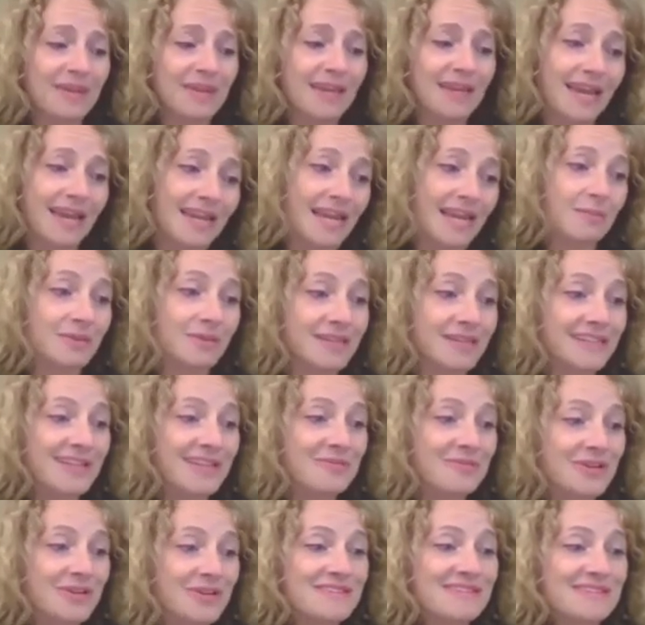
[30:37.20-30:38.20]
enabling
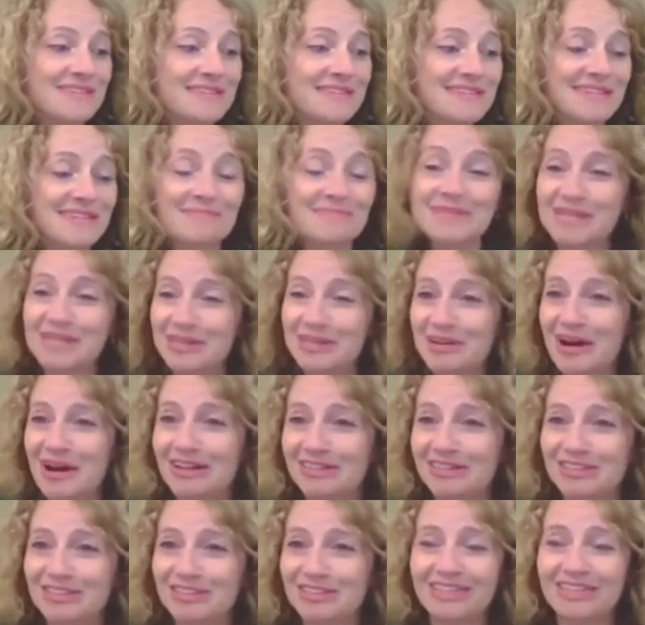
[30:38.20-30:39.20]
them with some
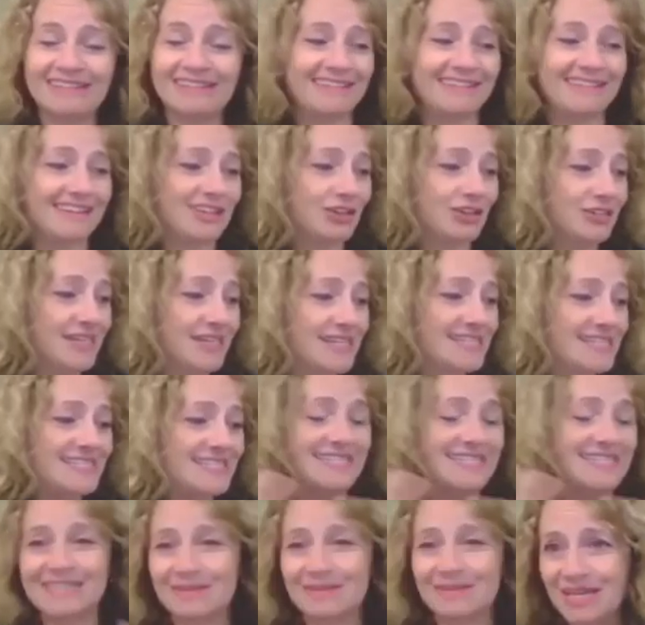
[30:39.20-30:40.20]
technology and a good
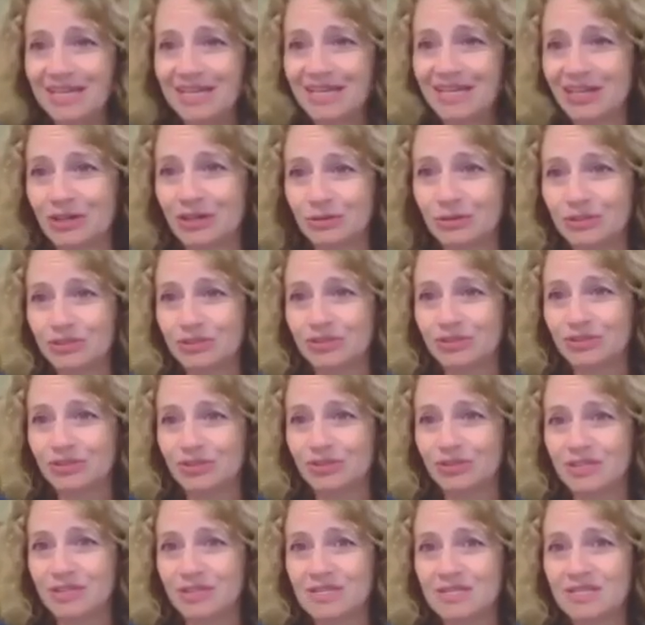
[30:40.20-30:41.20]
system they can go to do
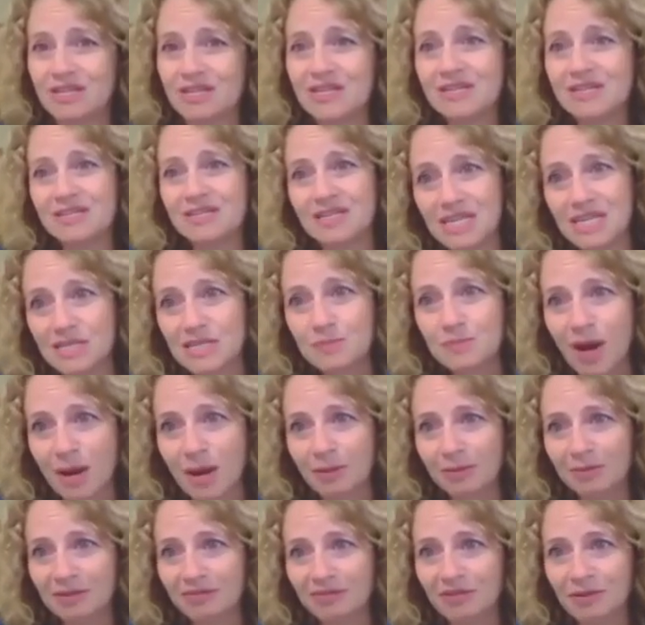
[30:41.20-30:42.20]
this is
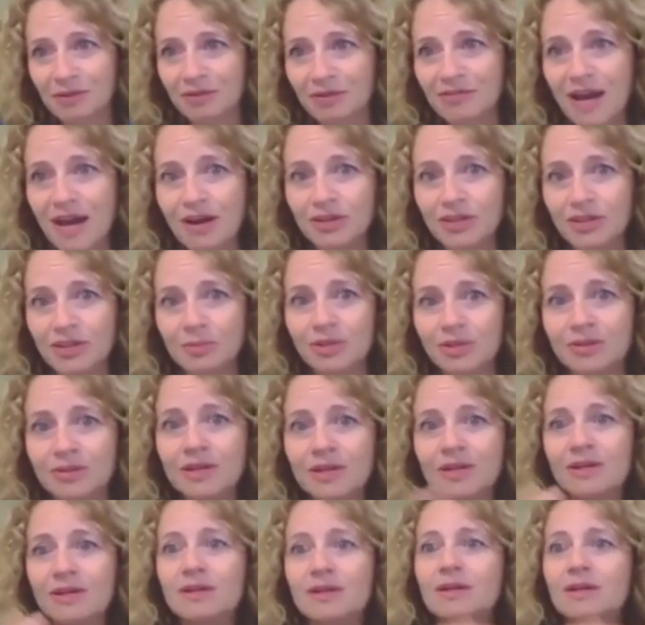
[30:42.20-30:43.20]
probably very valuable.
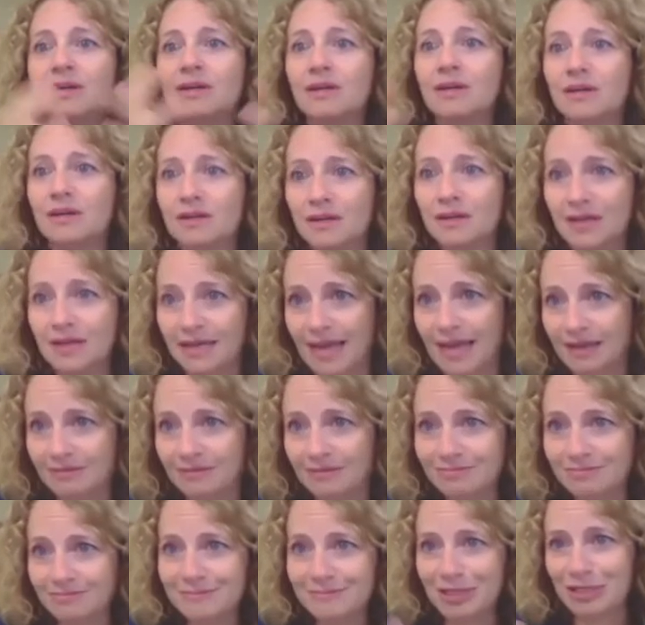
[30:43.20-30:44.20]
Again,
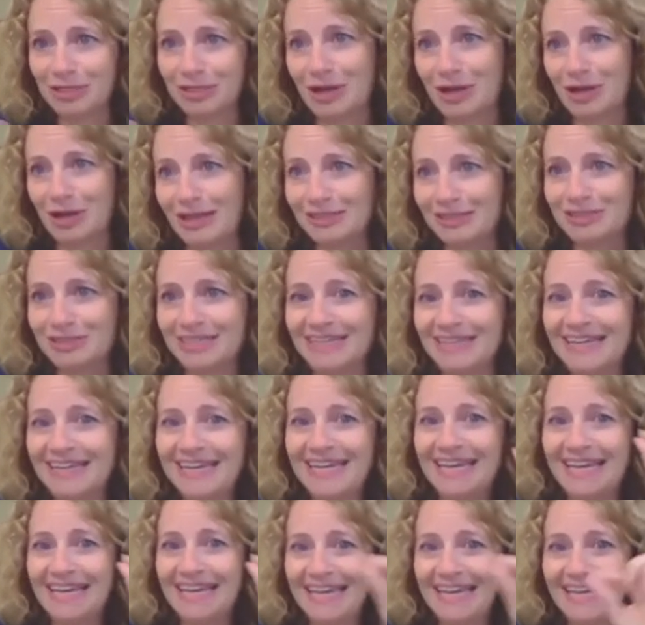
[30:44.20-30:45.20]
technology
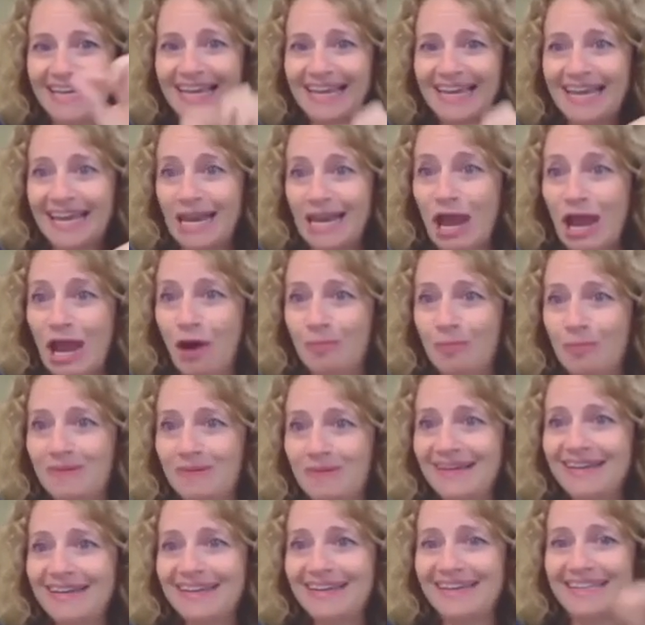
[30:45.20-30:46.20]
can help
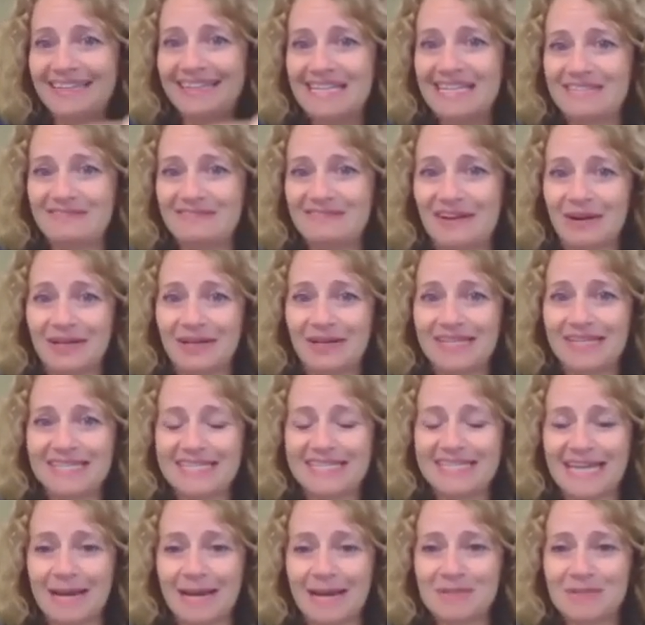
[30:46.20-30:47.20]
in these various
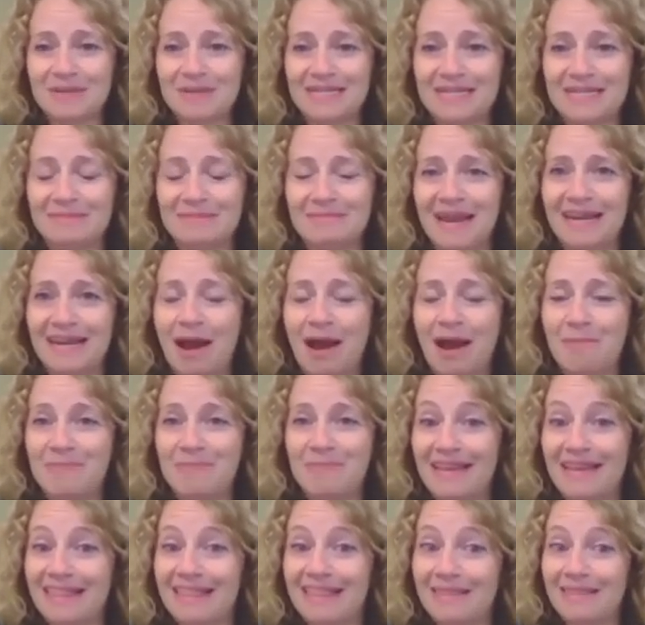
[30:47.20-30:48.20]
steps, but it may not
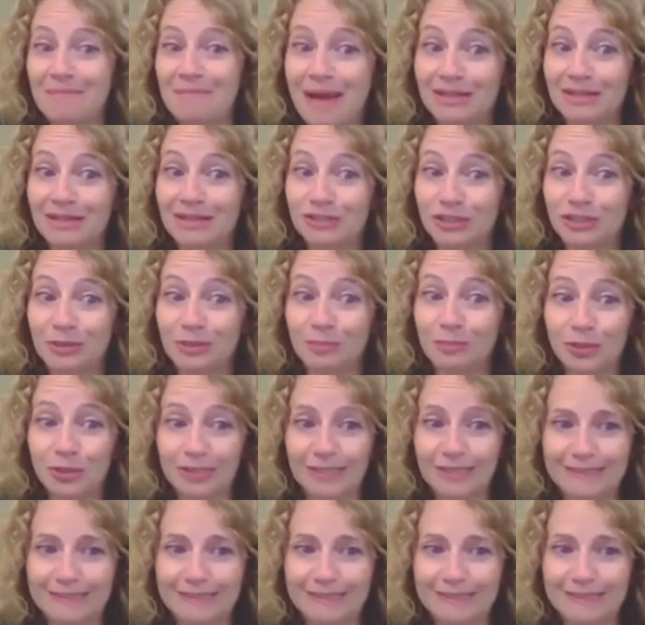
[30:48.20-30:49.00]
be the magic bullet.